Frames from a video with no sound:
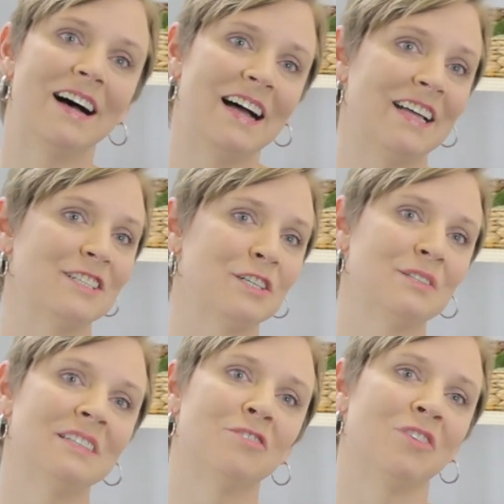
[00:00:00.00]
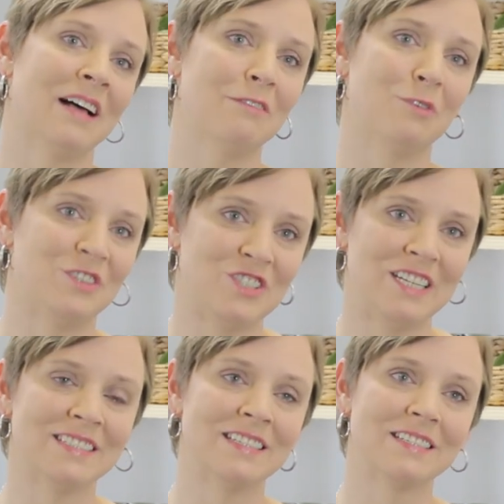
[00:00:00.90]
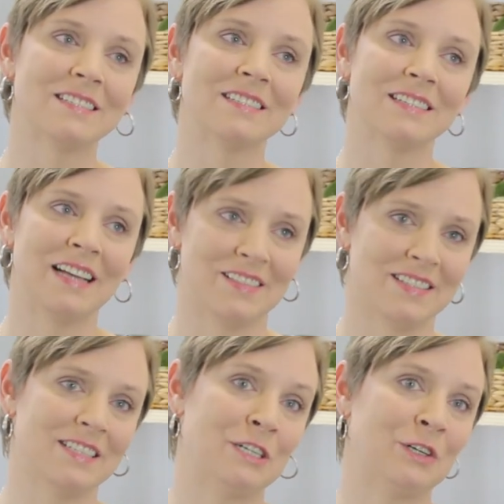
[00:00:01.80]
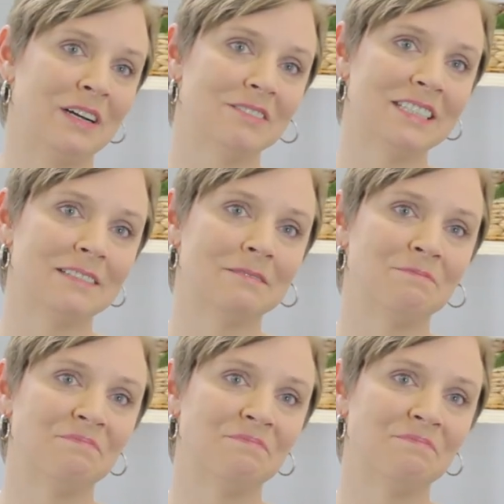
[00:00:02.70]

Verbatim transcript: I get to live a life with Jesus at the center of it,